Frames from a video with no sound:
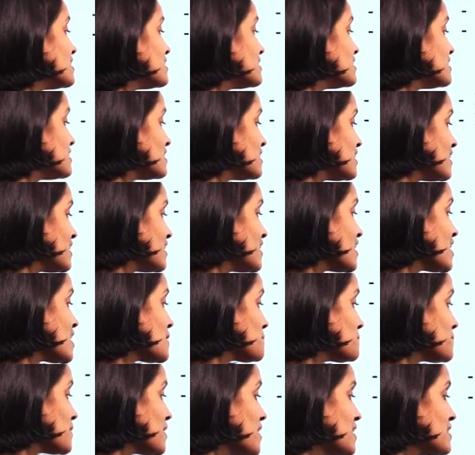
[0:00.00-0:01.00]
The air
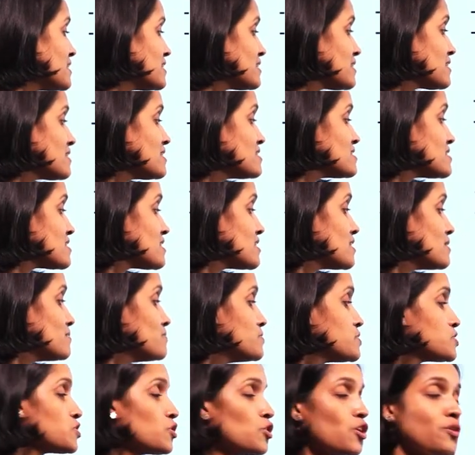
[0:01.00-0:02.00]
particles
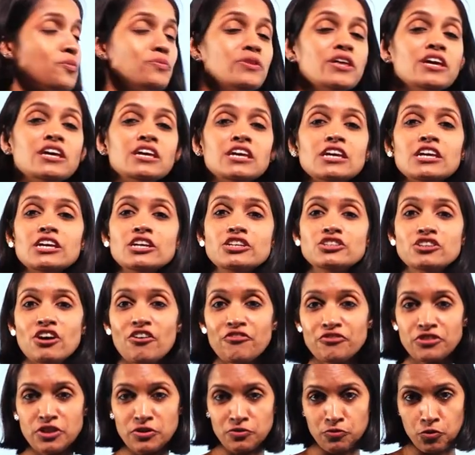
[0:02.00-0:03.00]
absorb the heat
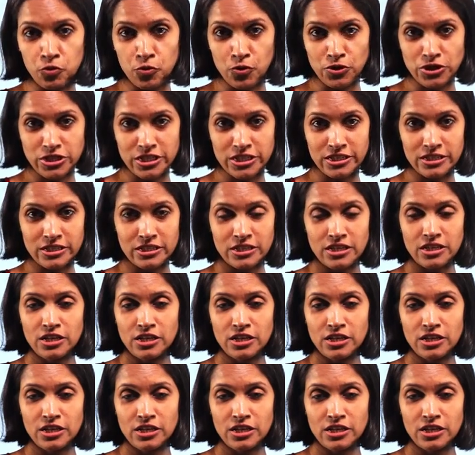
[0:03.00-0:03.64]
of the water.